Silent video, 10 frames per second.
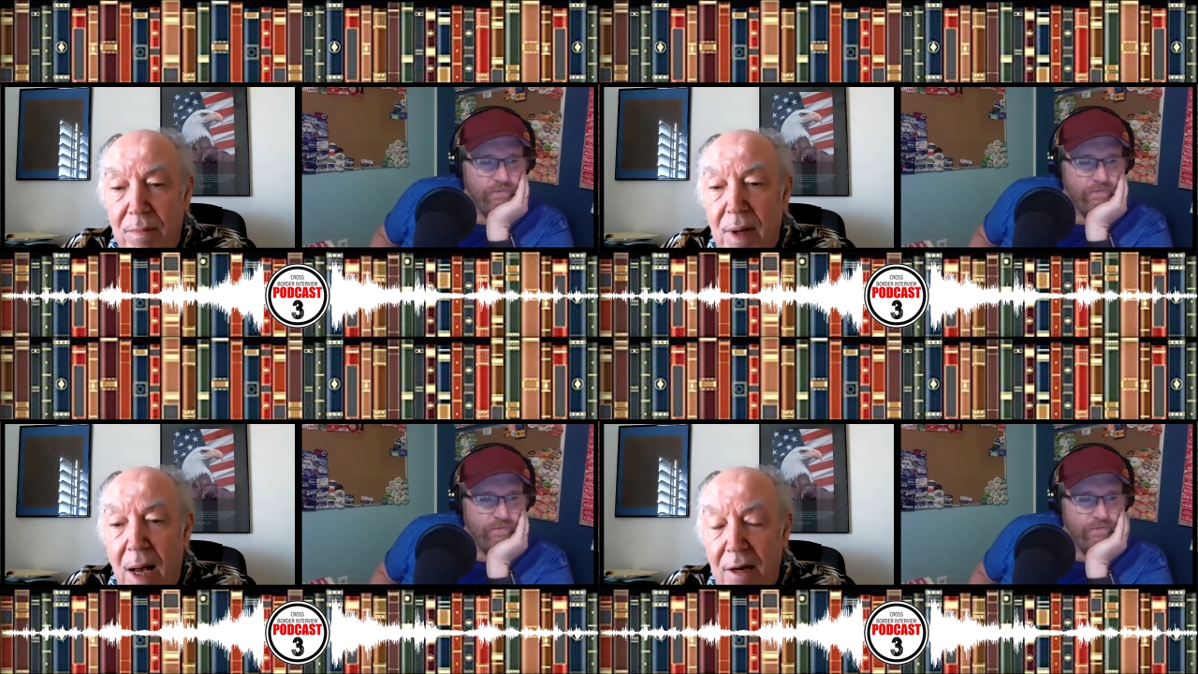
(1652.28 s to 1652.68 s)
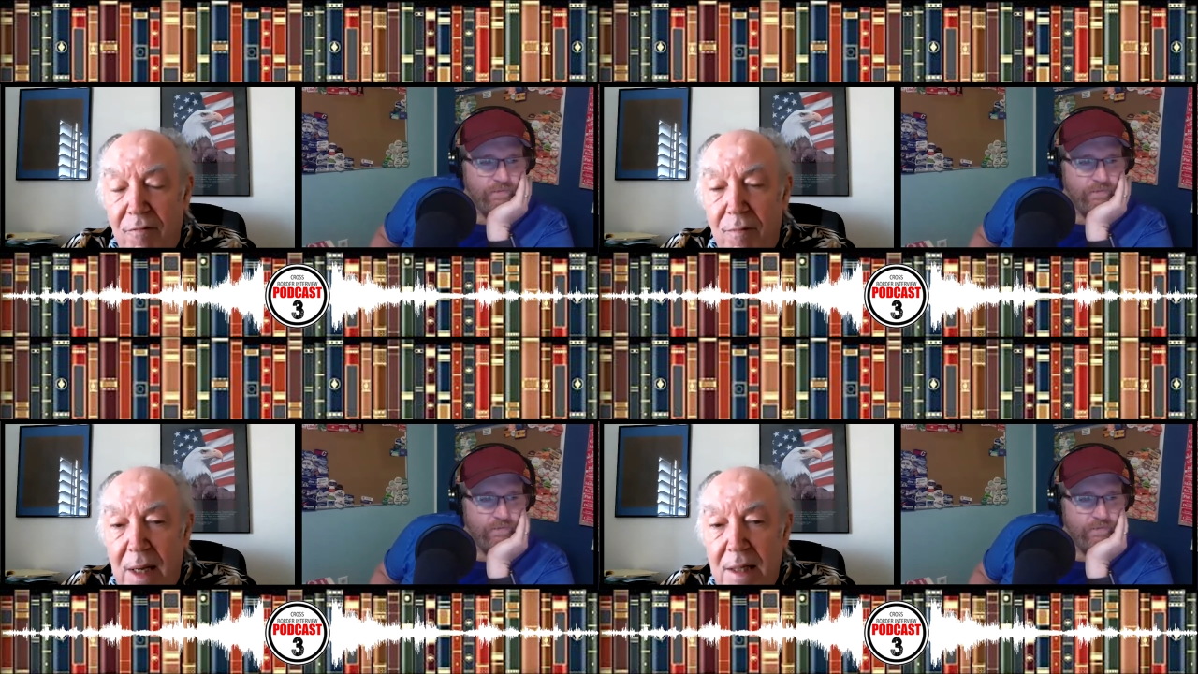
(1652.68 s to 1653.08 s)
Speaker 1: kind of
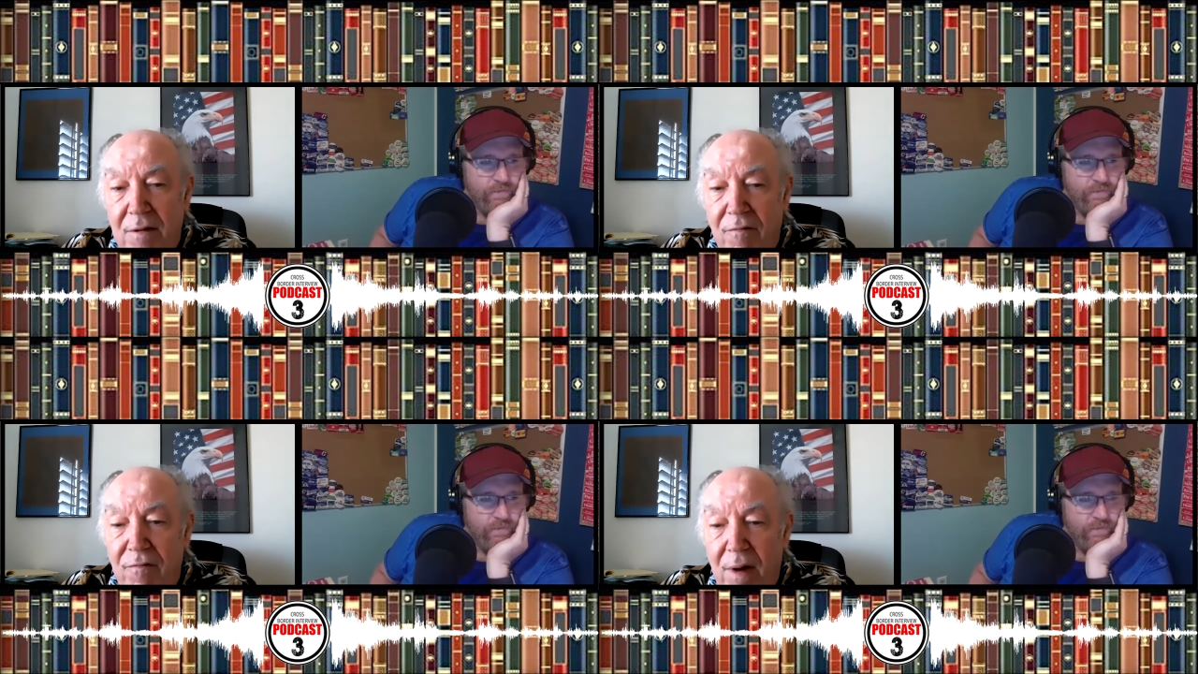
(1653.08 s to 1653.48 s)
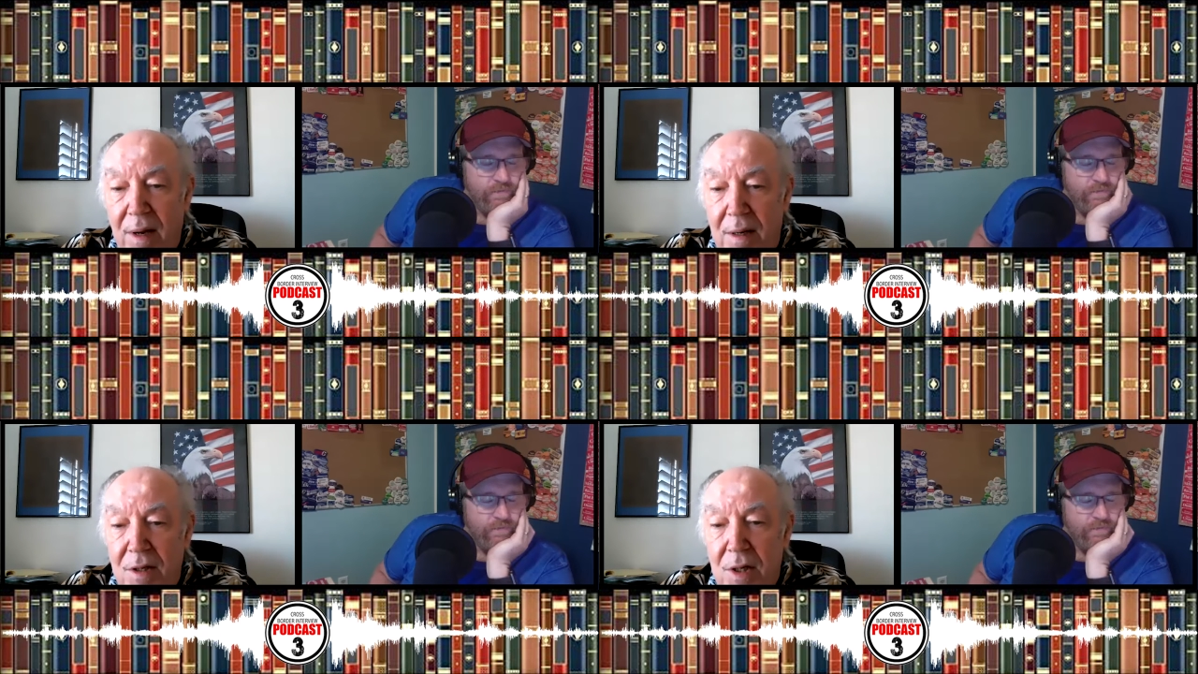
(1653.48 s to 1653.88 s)
makes it
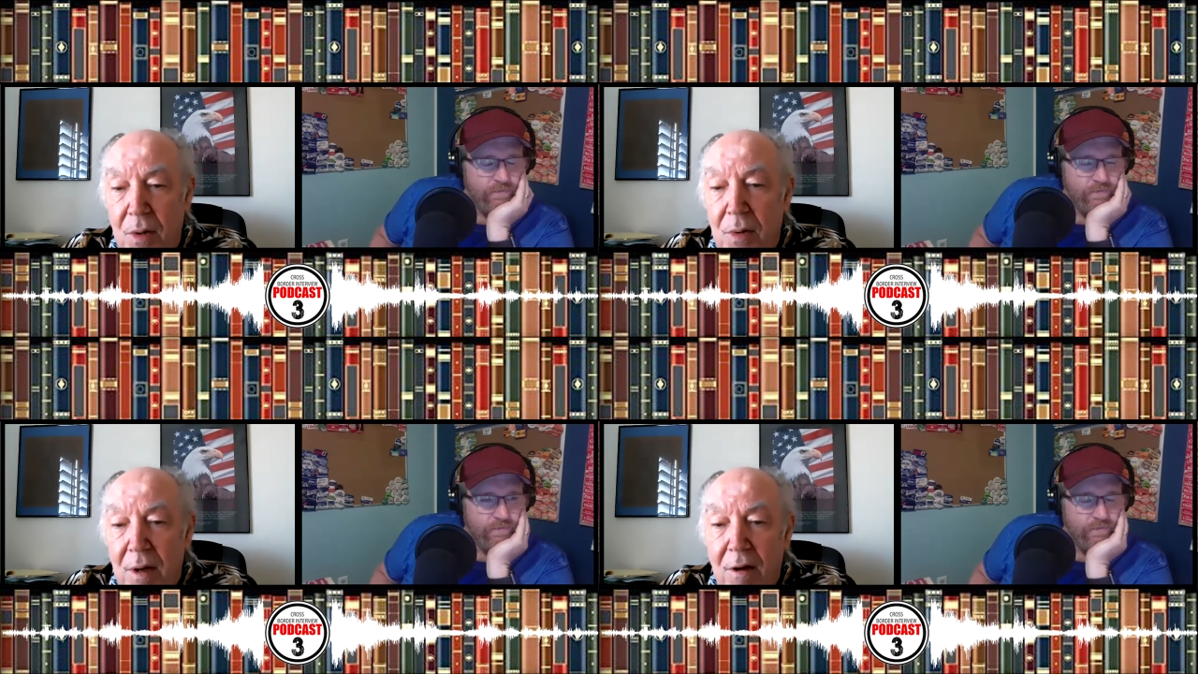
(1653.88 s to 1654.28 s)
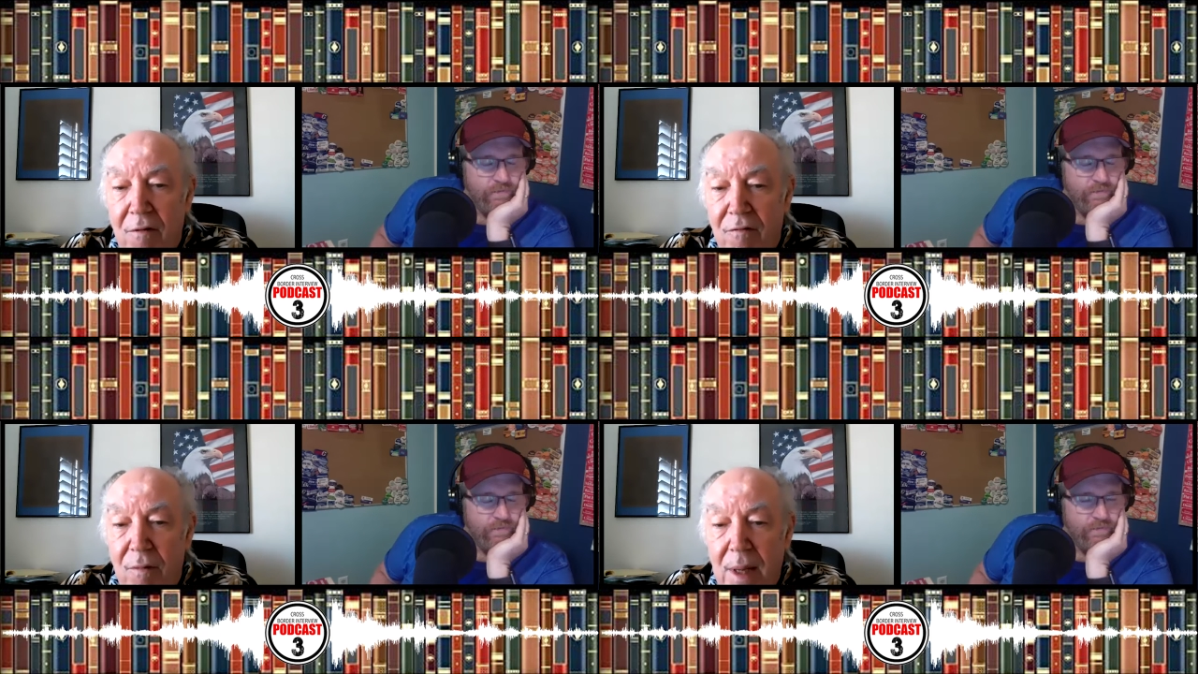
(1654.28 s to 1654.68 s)
fun. So,
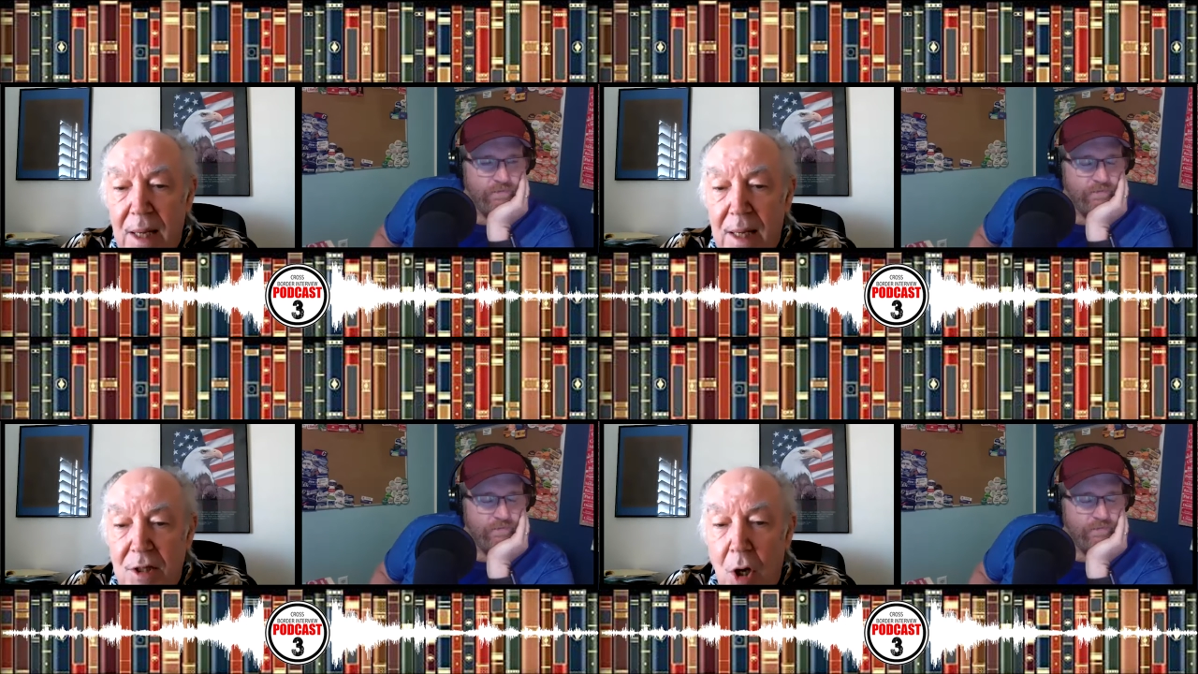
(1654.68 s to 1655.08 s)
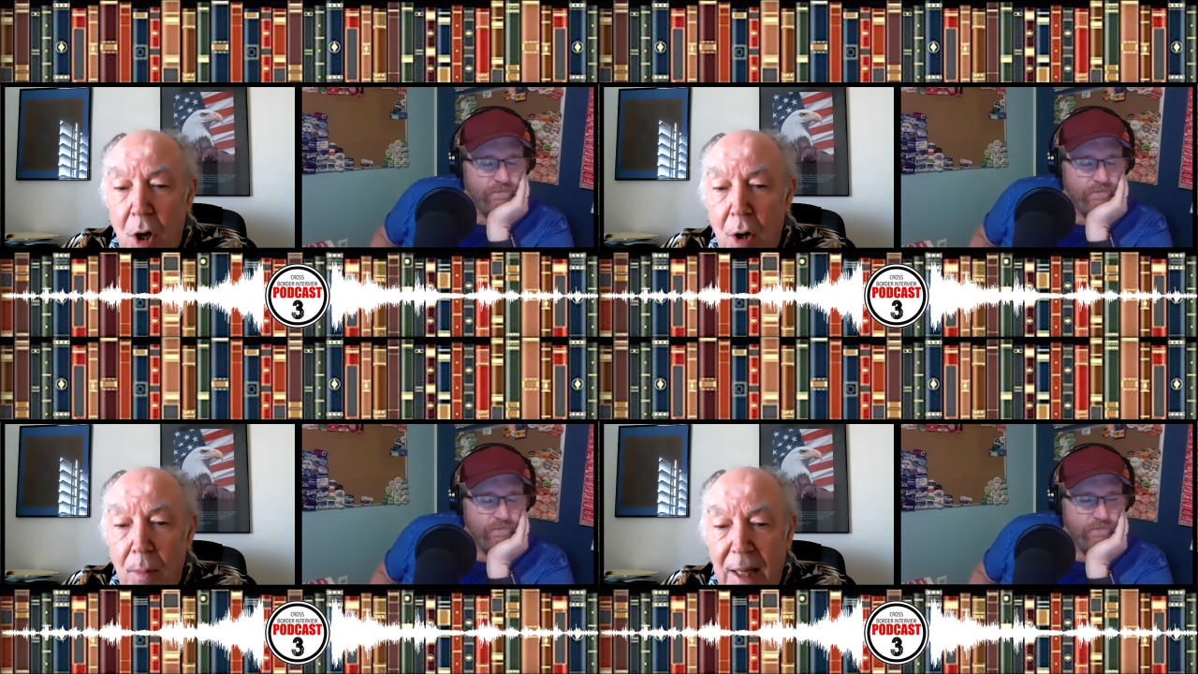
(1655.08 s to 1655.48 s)
for me, it's a
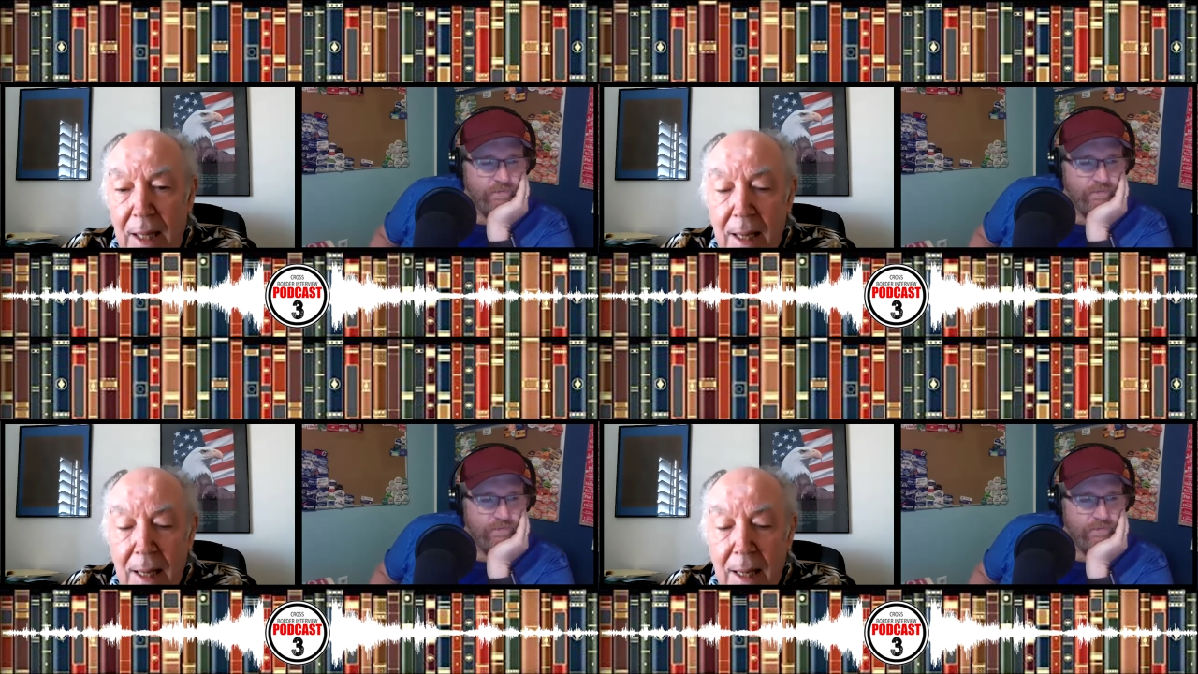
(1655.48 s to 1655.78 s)
hobby.